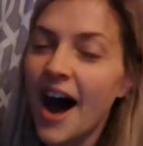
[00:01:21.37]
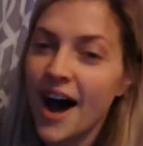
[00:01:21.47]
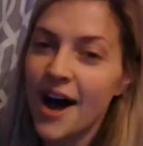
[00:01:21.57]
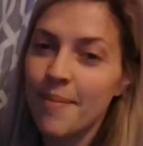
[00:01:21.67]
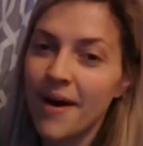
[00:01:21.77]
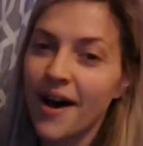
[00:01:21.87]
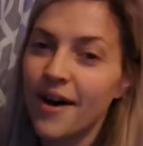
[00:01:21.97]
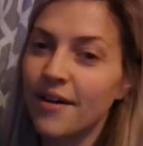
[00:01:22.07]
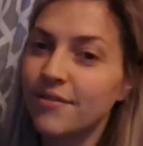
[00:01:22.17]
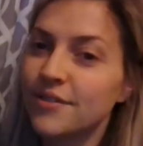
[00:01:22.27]
um,
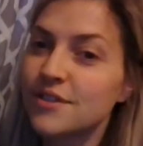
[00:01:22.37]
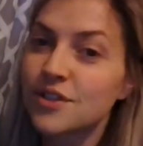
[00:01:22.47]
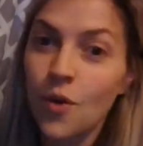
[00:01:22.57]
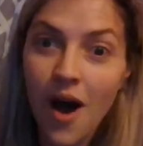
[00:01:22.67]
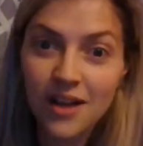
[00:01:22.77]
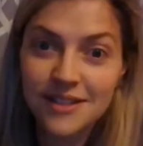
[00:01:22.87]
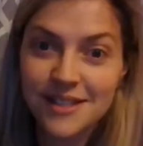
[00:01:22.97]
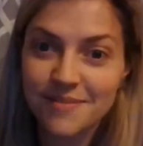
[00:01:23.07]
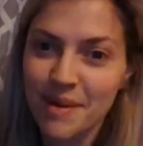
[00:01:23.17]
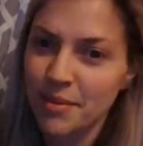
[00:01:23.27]
of
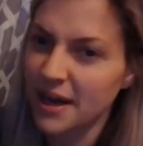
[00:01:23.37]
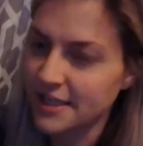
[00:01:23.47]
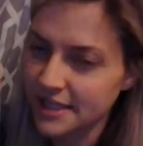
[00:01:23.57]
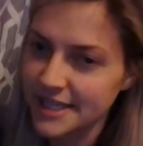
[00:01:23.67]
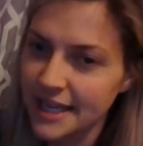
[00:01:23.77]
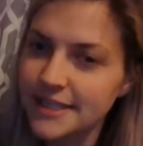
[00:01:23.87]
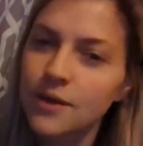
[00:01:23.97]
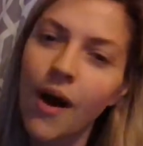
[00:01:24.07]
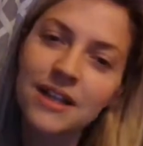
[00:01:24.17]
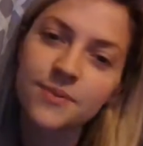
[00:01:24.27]
squats. Remember, I did 10
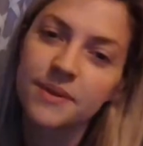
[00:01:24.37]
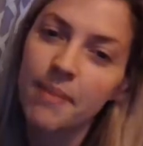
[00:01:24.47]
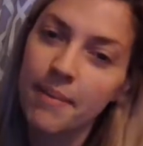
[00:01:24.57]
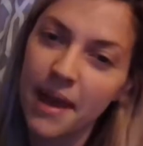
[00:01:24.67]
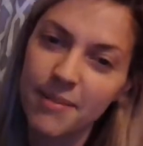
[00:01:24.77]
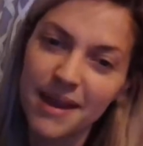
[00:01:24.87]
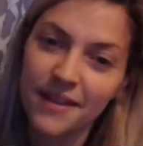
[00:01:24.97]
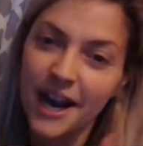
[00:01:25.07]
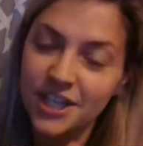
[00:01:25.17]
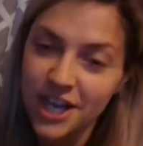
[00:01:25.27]
squats with my baby,
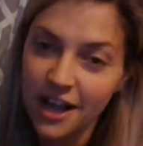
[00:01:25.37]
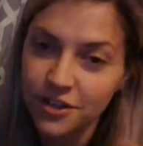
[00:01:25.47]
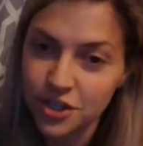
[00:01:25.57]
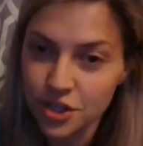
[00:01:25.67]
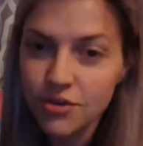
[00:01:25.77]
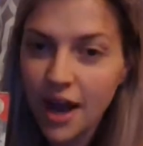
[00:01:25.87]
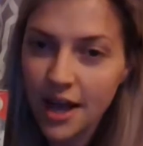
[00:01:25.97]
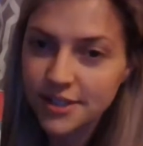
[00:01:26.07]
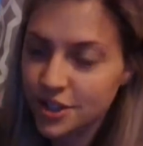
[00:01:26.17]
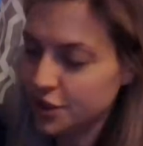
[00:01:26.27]
and then I challenged you
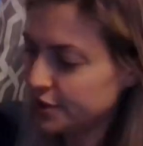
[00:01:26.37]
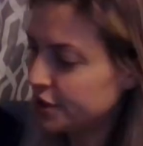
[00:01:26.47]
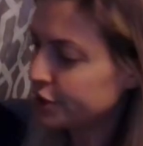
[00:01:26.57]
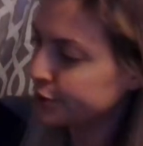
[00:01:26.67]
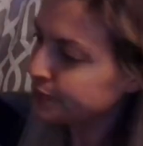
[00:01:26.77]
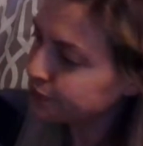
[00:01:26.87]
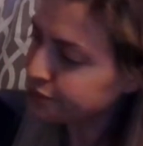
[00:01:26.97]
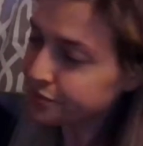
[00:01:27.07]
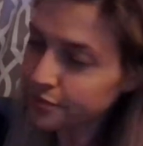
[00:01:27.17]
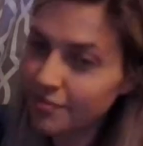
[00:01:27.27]
guys to do it too.
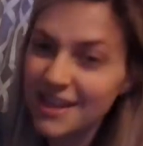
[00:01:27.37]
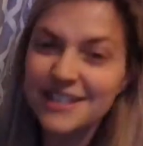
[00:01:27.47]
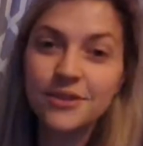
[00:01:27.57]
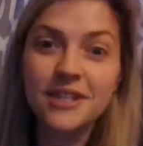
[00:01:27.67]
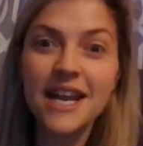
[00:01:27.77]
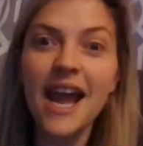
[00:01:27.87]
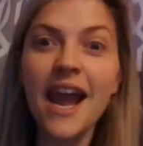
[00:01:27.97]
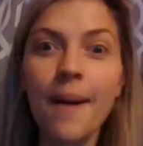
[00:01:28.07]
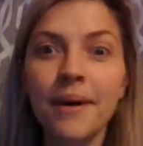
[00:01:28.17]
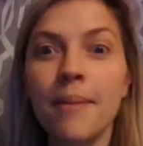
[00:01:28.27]
So
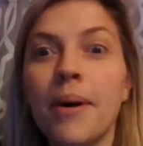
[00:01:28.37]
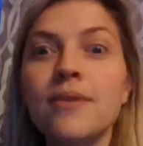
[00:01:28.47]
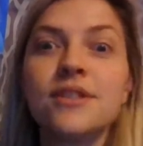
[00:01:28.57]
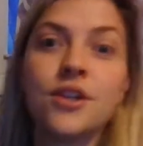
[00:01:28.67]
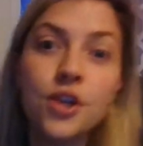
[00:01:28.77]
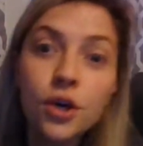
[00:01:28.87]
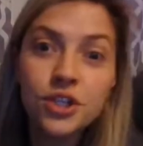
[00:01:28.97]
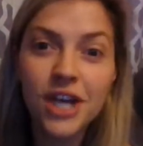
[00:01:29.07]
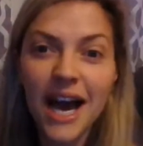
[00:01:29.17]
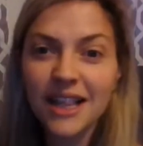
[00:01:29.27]
today, I'm going to post a
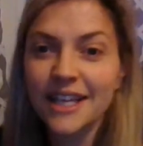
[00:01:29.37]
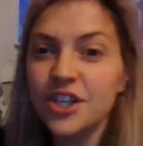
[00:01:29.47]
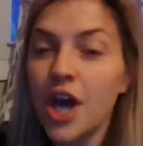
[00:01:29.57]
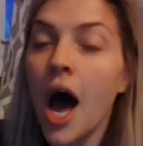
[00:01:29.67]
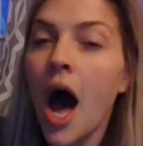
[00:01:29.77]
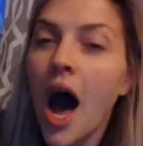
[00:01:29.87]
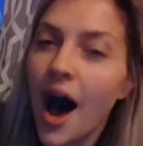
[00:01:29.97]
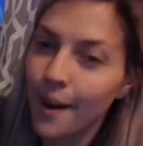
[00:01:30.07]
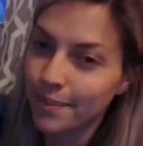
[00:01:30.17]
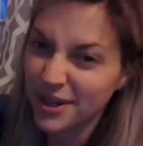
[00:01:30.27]
new challenge,
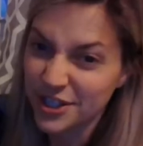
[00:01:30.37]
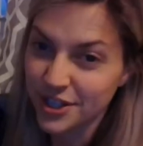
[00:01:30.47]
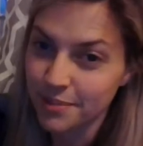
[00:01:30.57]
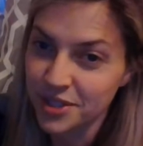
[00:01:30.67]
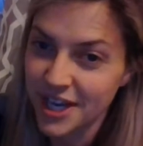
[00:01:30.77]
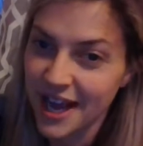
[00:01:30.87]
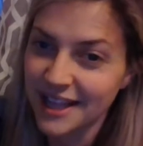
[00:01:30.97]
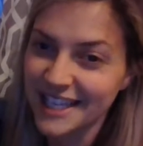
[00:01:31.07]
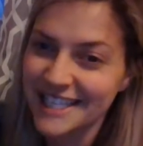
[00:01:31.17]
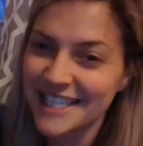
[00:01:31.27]
a push up
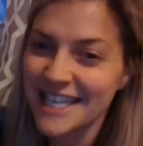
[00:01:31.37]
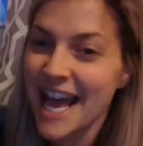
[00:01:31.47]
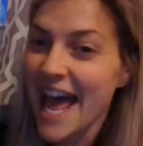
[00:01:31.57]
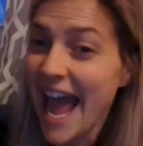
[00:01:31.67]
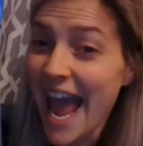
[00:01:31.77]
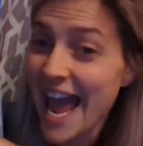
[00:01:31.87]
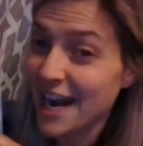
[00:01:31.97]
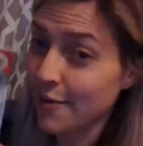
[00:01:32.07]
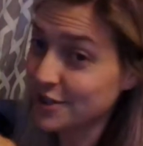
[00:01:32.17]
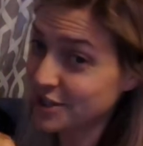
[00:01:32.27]
challenge.
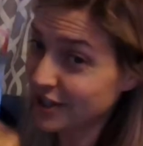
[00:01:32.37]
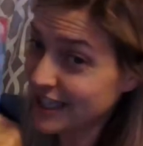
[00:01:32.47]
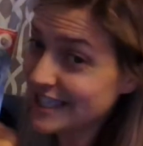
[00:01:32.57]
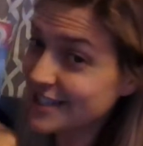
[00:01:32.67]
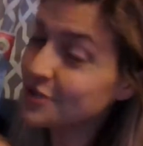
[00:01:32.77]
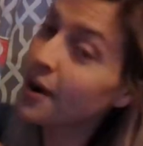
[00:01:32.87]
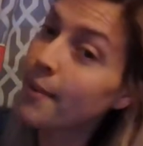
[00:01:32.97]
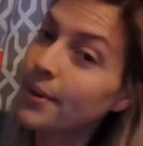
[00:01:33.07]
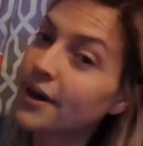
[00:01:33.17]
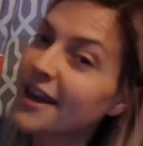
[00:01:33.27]
And I want you to listen to
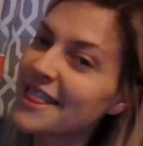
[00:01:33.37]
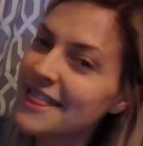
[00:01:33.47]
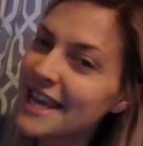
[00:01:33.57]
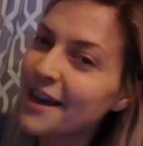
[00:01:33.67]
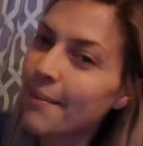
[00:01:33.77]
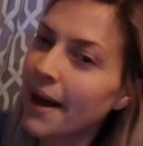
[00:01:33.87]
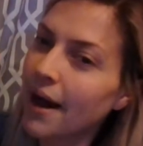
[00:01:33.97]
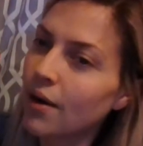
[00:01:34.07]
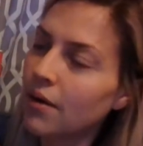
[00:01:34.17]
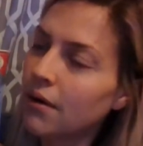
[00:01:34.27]
our book and think
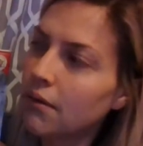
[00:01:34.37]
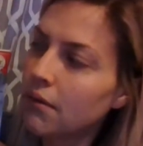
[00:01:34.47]
about